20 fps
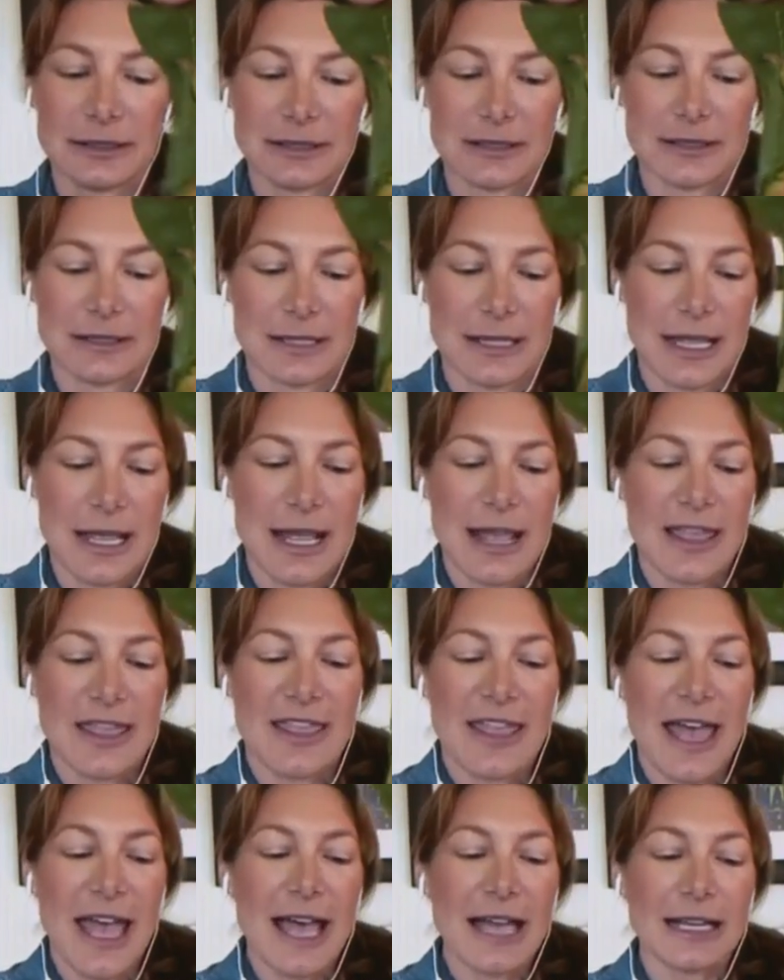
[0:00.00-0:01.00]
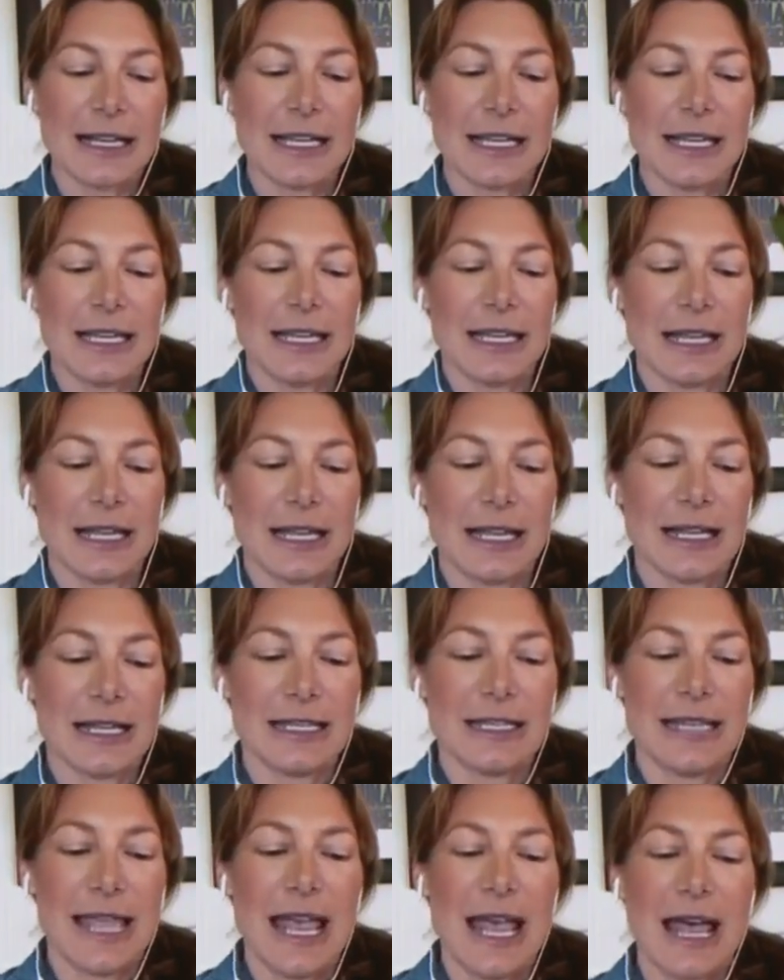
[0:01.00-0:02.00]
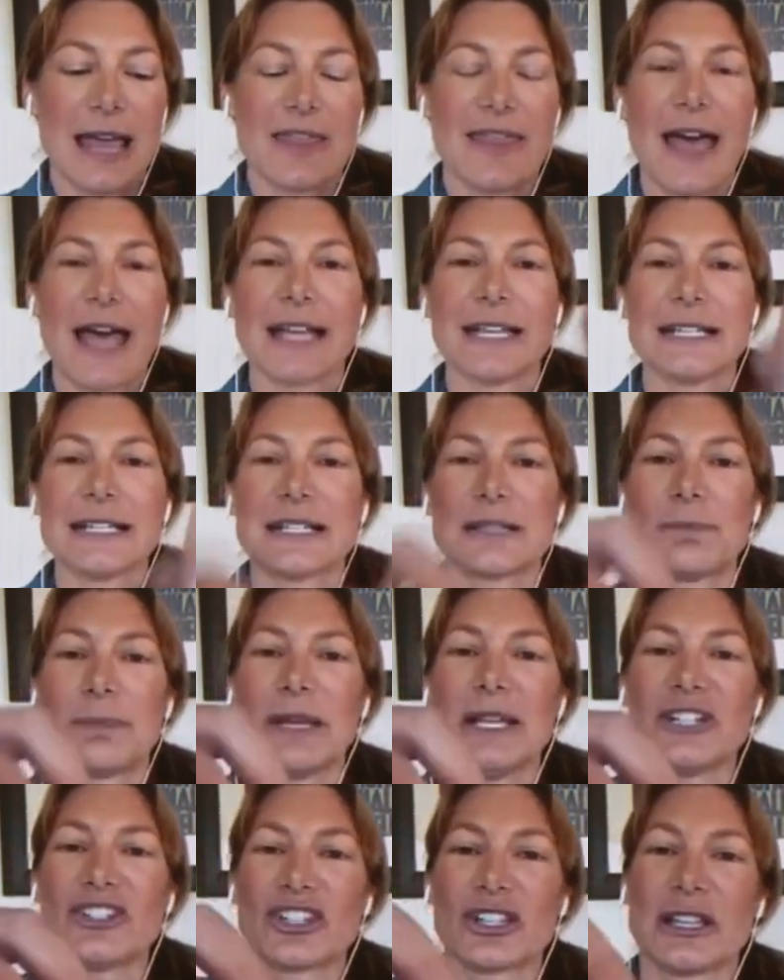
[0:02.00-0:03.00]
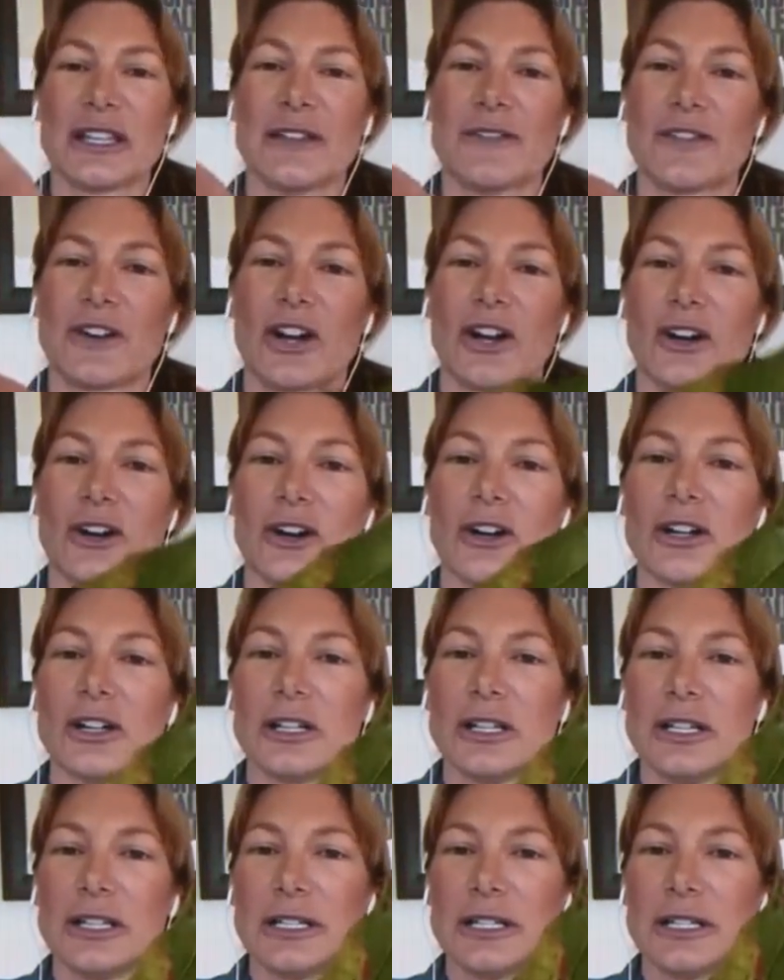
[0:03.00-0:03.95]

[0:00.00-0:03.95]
I've seen that. Before. That, yeah, that is peach leaf curl,